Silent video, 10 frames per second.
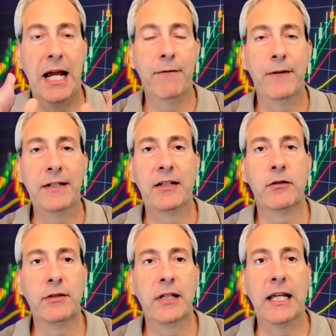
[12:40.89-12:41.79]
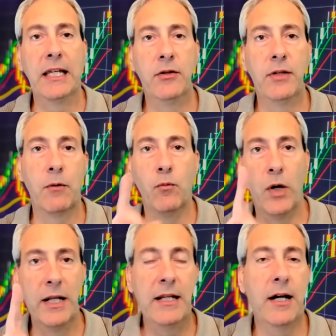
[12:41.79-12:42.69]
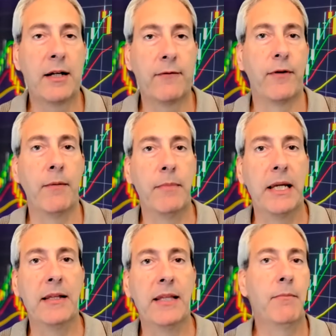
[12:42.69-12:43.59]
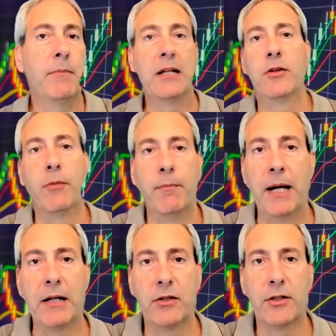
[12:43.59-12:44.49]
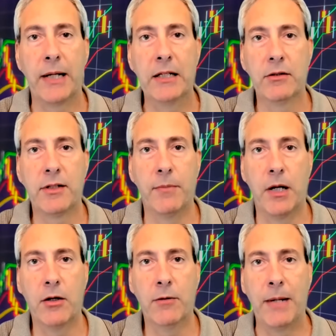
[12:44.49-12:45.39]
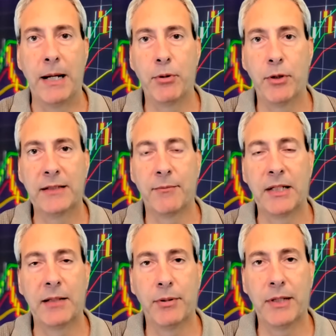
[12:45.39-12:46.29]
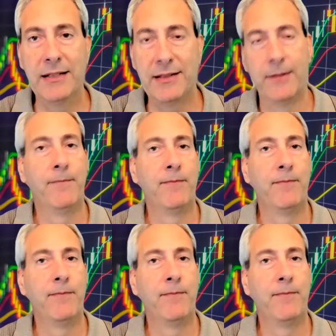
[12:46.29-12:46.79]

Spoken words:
every single night you get one nugget from me that makes you a better trader tomorrow by putting something in place.